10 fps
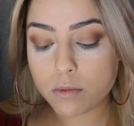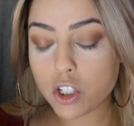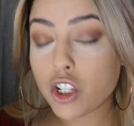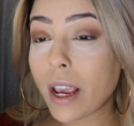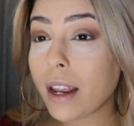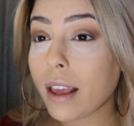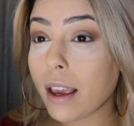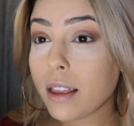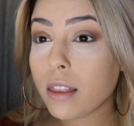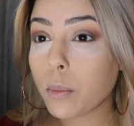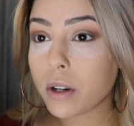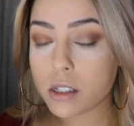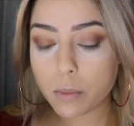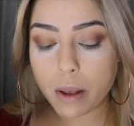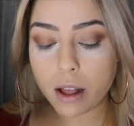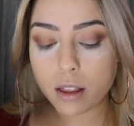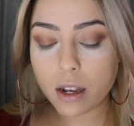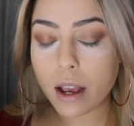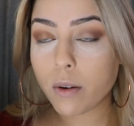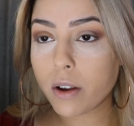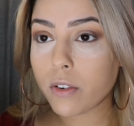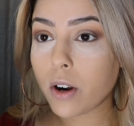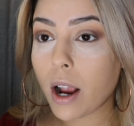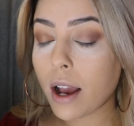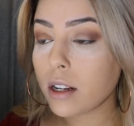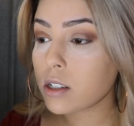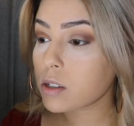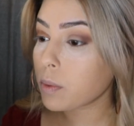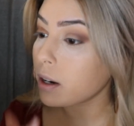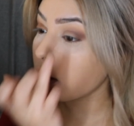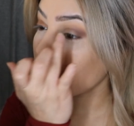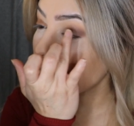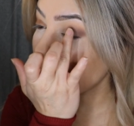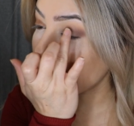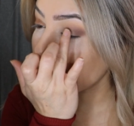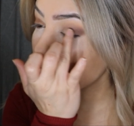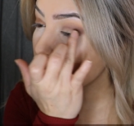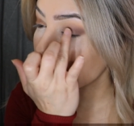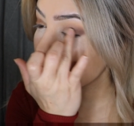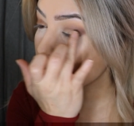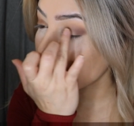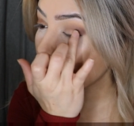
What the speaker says: shade in the Prism palette, however I just wanted to go ahead and use this one.